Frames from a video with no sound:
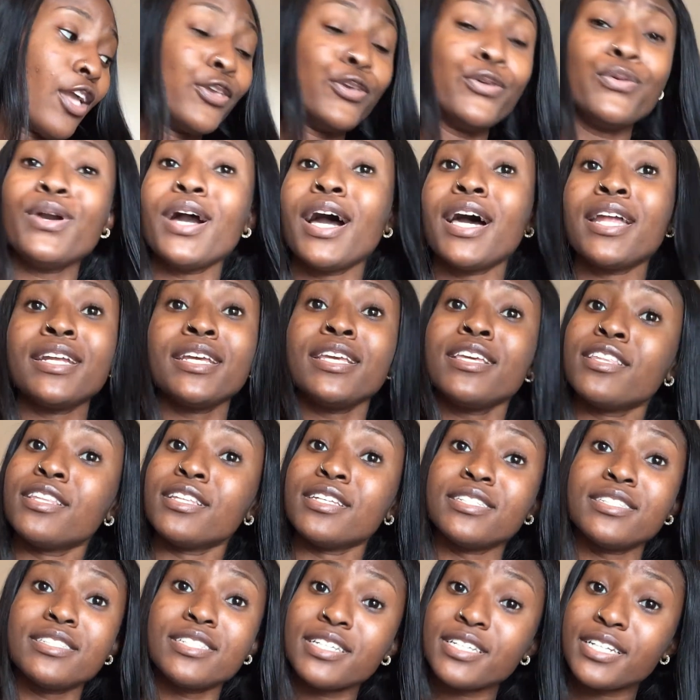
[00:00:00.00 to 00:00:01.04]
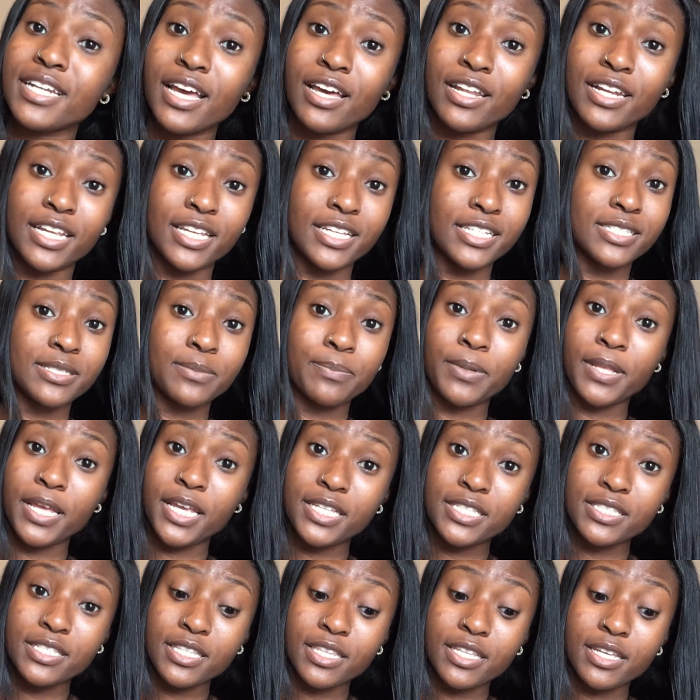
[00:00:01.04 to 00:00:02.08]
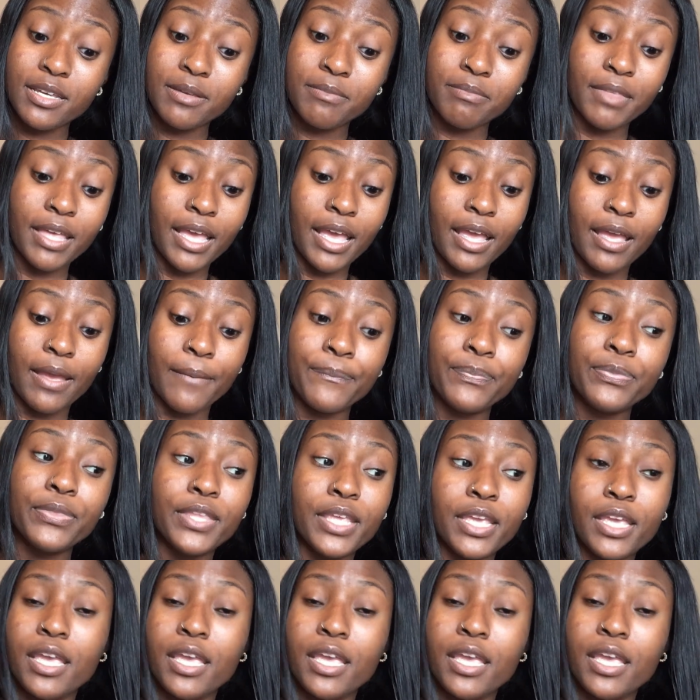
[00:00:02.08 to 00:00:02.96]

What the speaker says: you gotta either sit down and explain to them that,